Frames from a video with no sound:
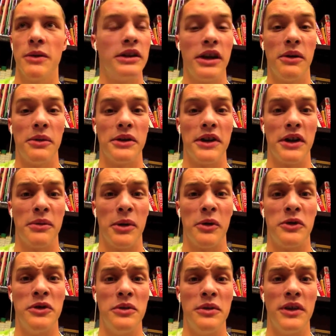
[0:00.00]
Today I want to talk about
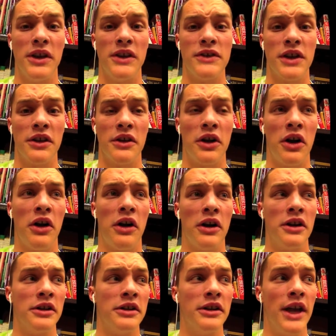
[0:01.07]
2 things that are hard,